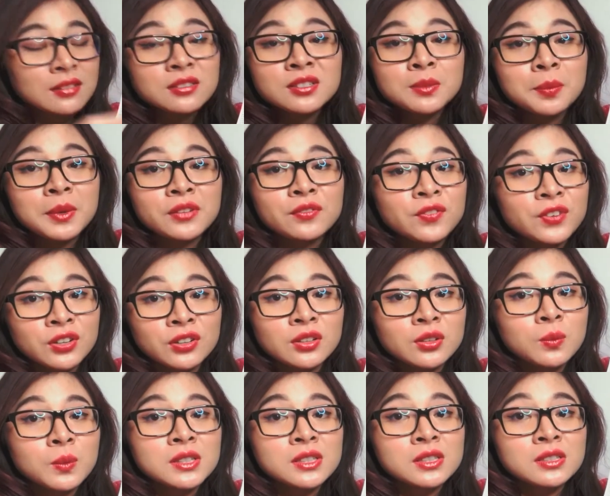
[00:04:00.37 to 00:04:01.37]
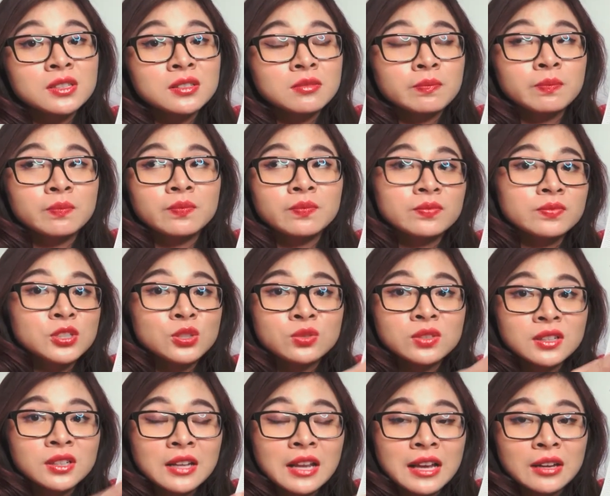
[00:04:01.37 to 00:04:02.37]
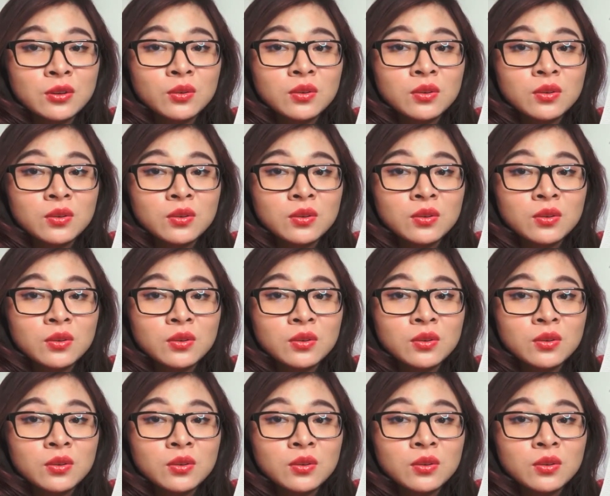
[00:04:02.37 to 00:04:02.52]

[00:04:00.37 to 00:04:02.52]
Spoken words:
speed first, which is usually like